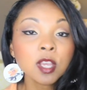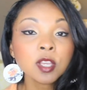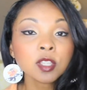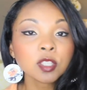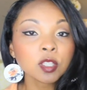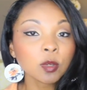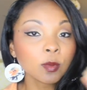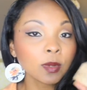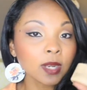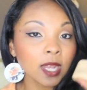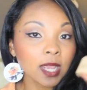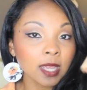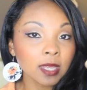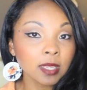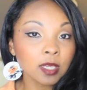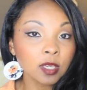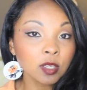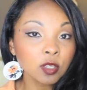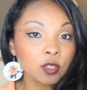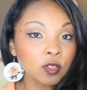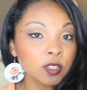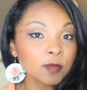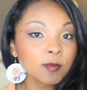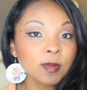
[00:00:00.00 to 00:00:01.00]
So when I
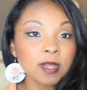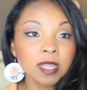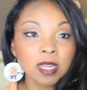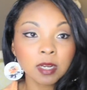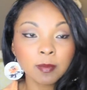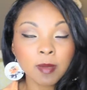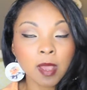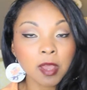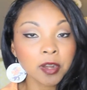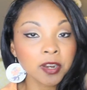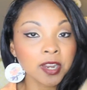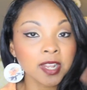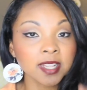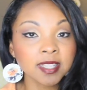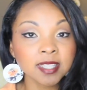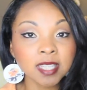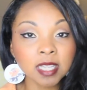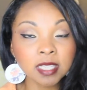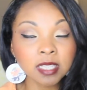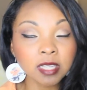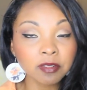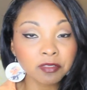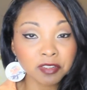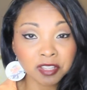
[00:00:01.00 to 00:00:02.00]
use banana powder, it
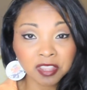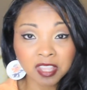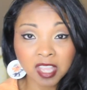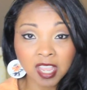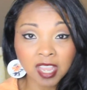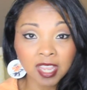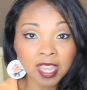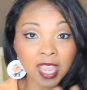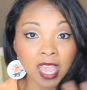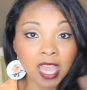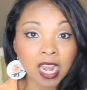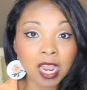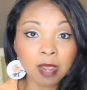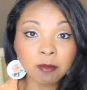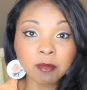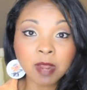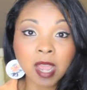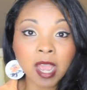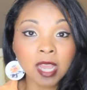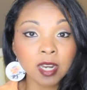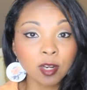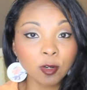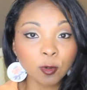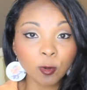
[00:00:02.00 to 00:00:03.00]
sets everything and I'm
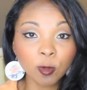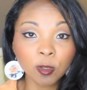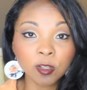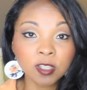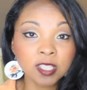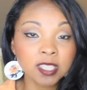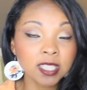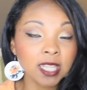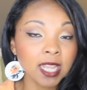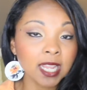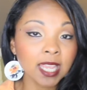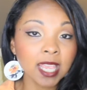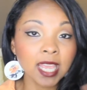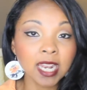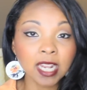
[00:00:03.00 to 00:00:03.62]
not an oil slick